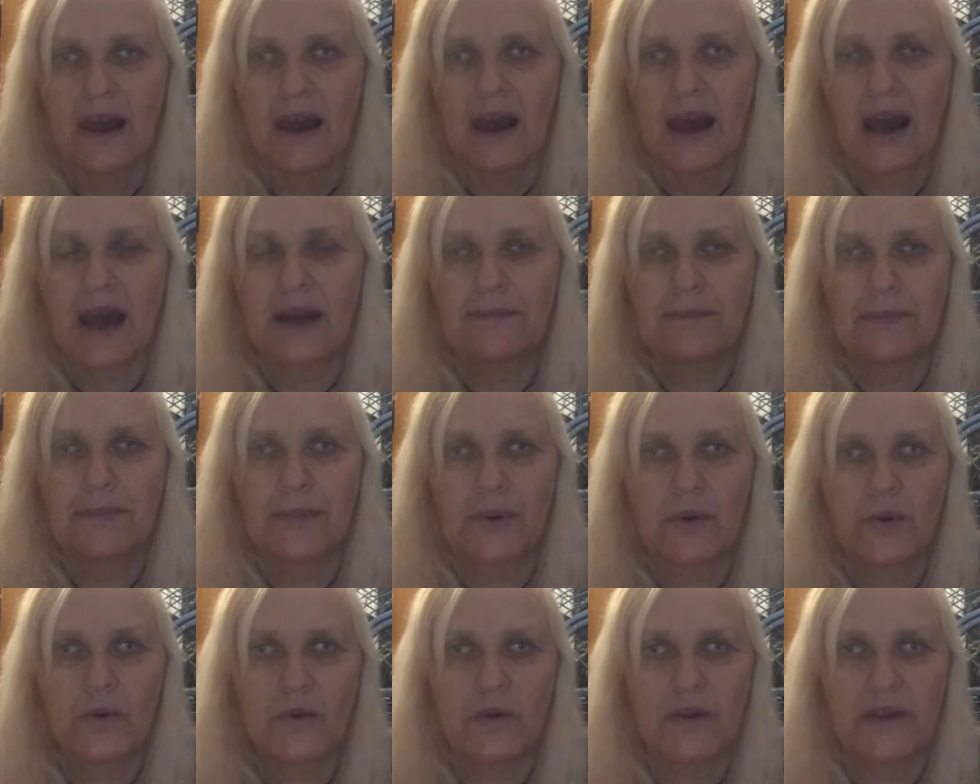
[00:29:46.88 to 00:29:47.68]
and
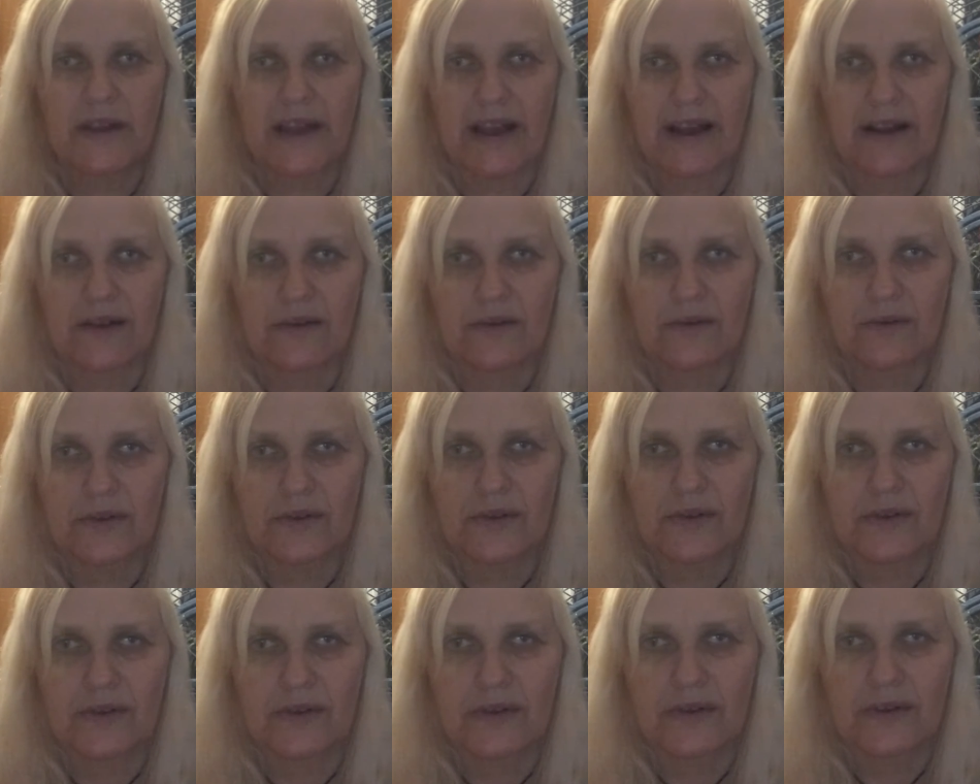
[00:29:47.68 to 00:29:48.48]
pulled
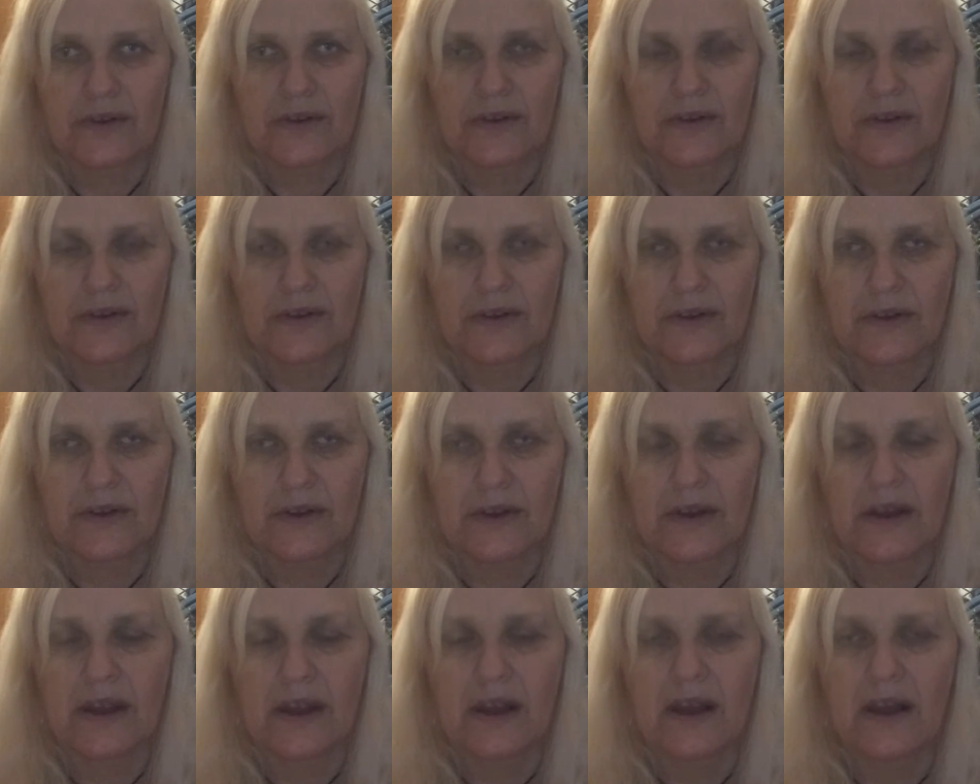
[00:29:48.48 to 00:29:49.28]
out
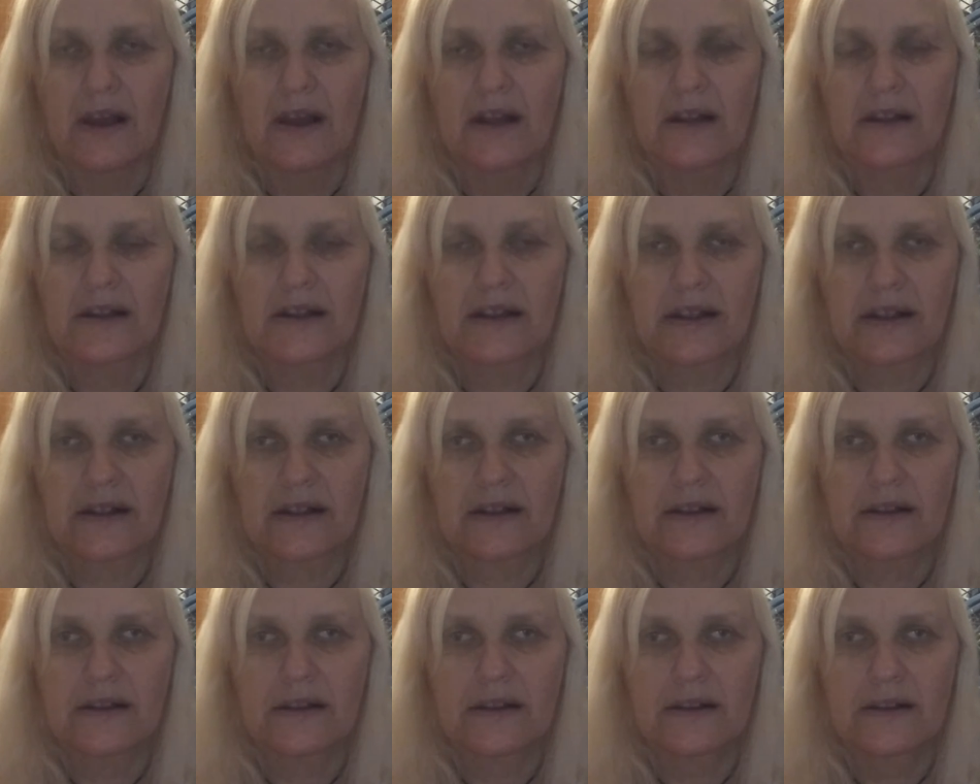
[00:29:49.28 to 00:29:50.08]

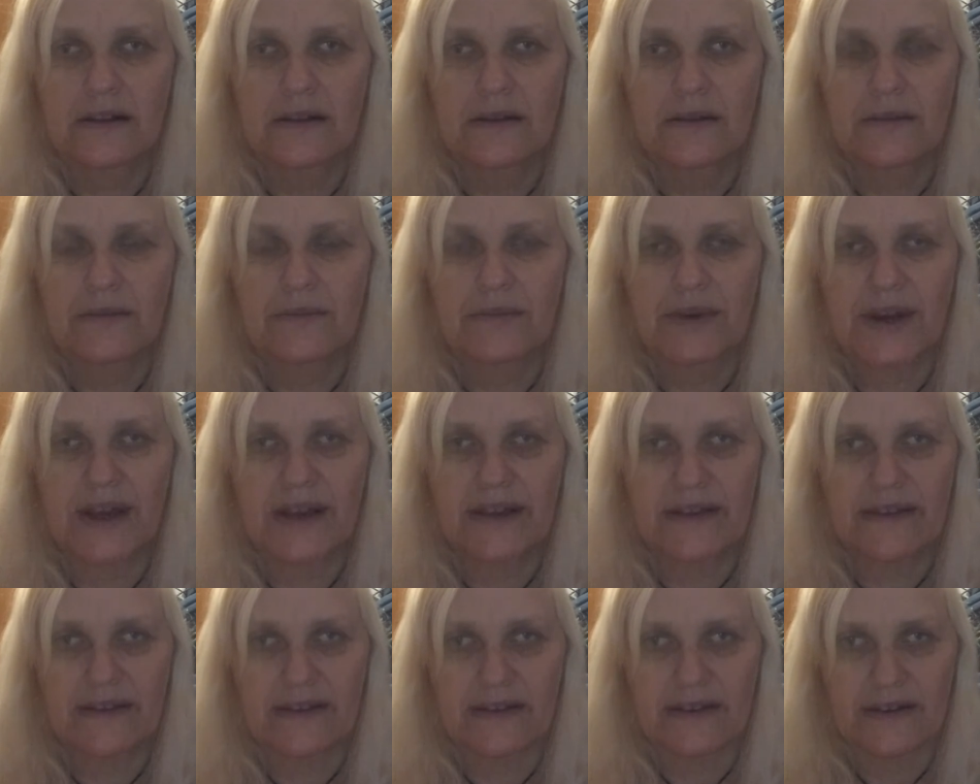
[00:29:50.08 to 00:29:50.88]
little
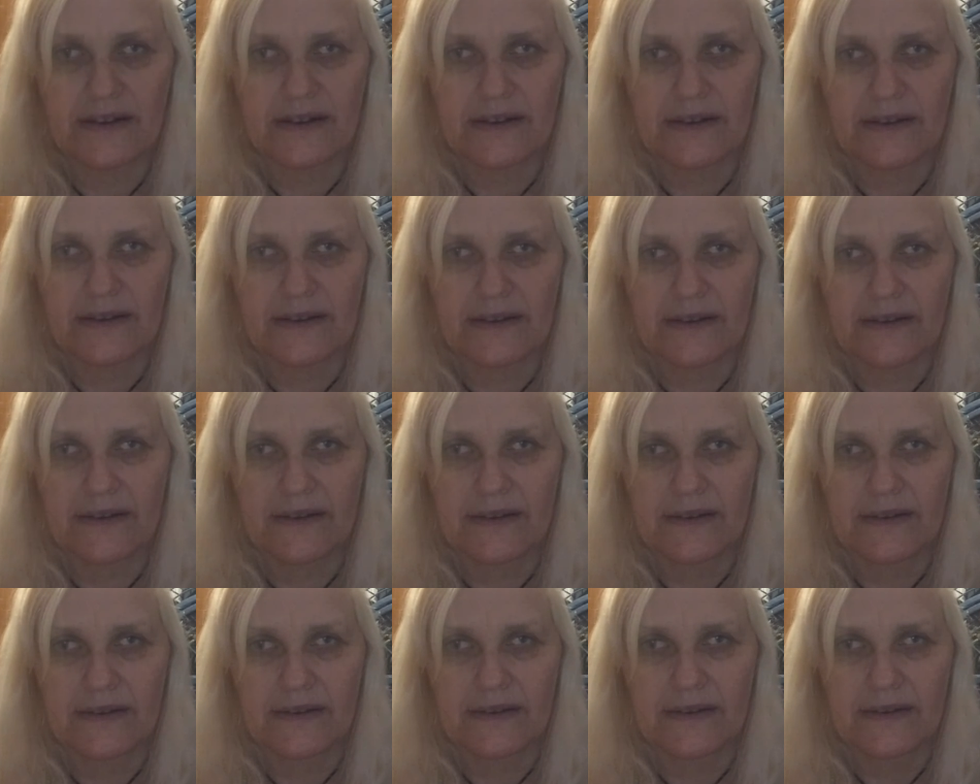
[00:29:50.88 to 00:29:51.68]
bracelets
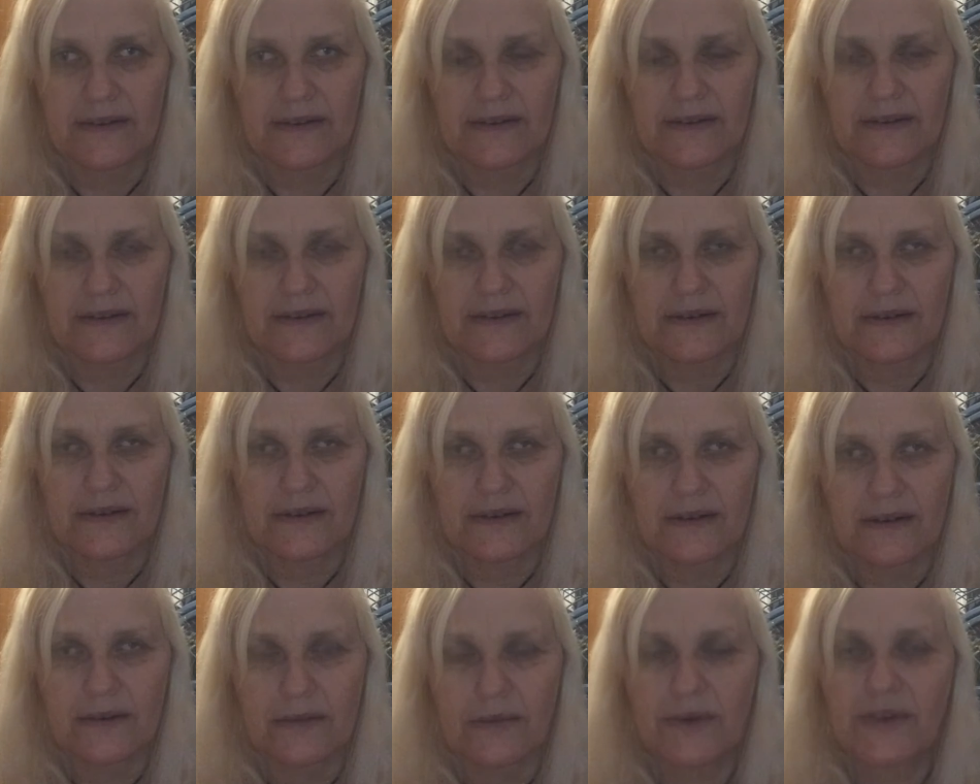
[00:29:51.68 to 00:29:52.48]

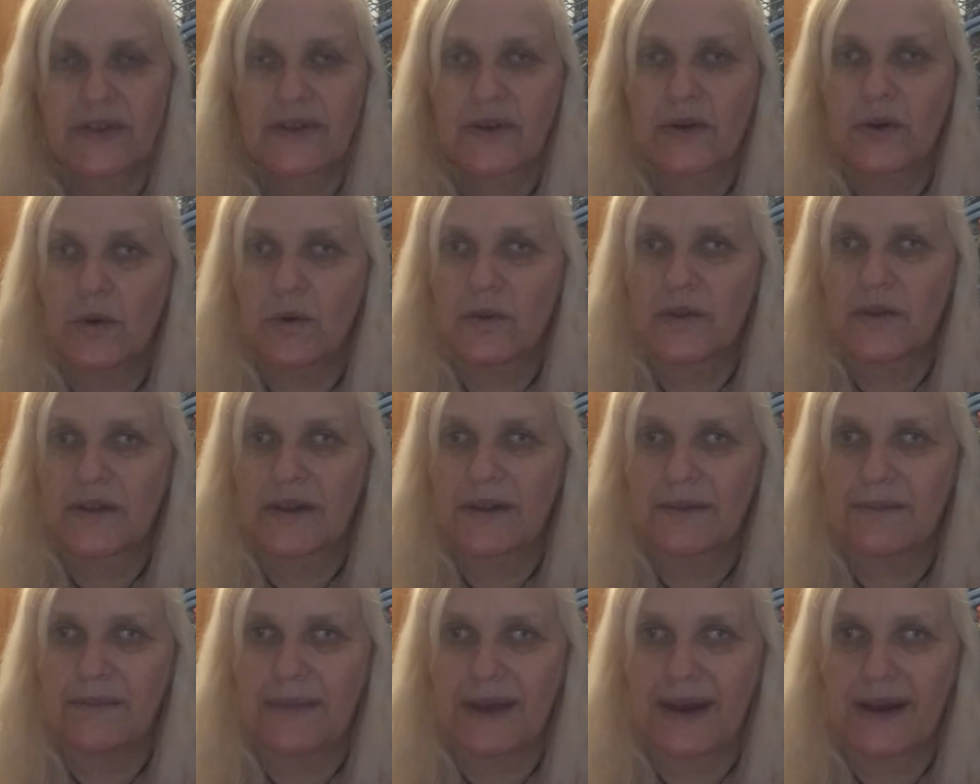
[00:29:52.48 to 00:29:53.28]
with
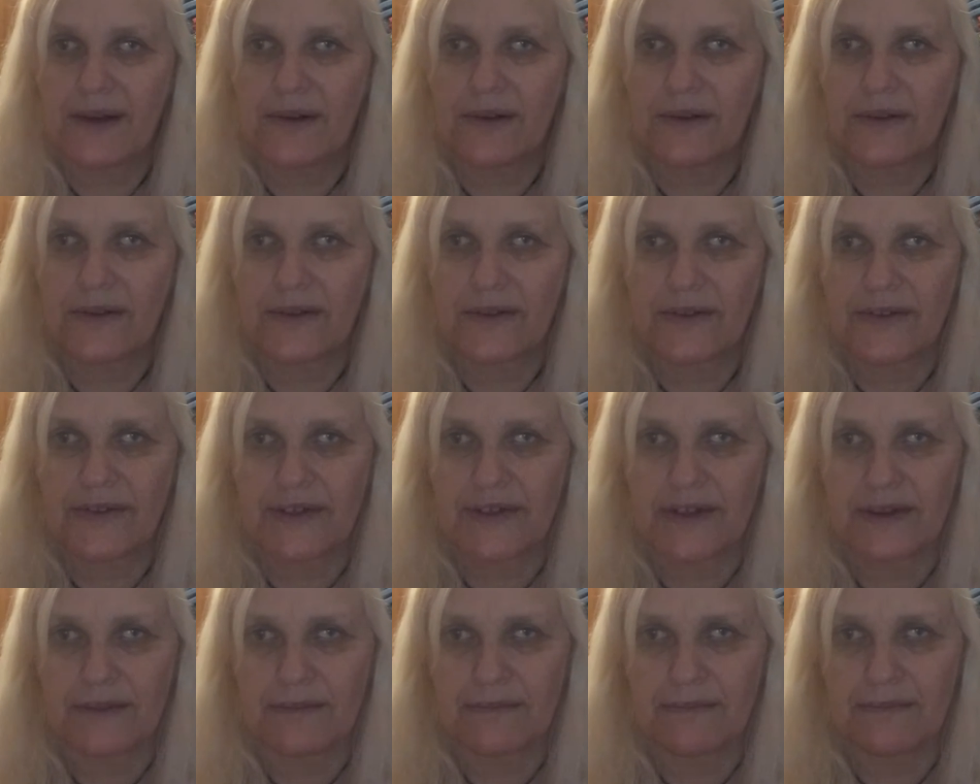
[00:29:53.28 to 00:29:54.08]
golden bells on
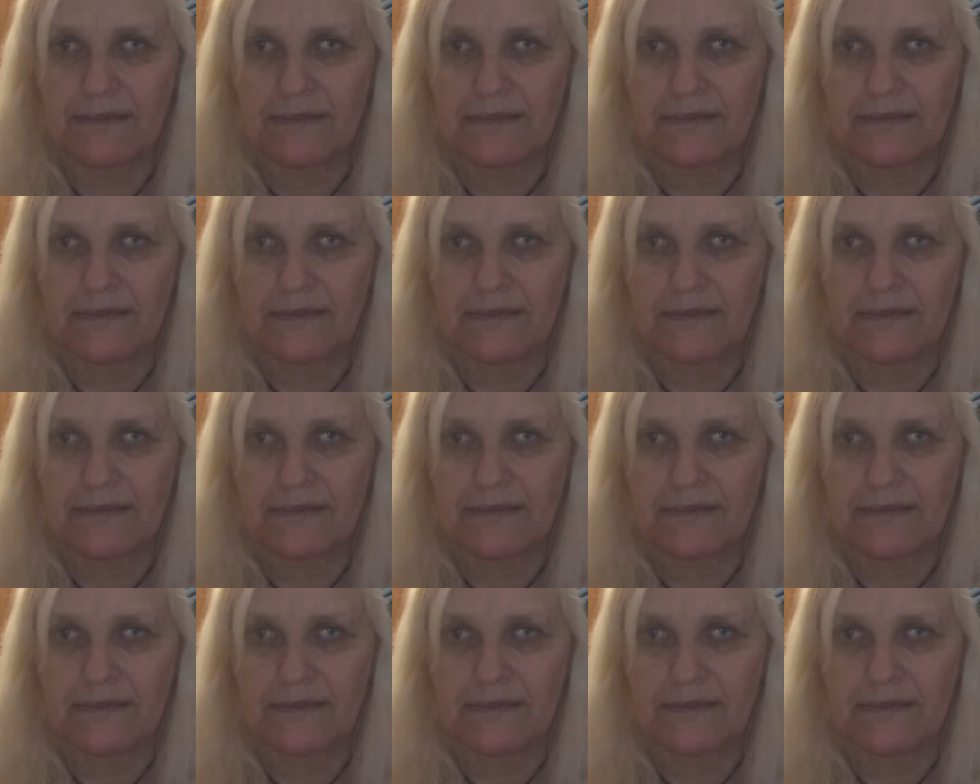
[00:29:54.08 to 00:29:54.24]
them.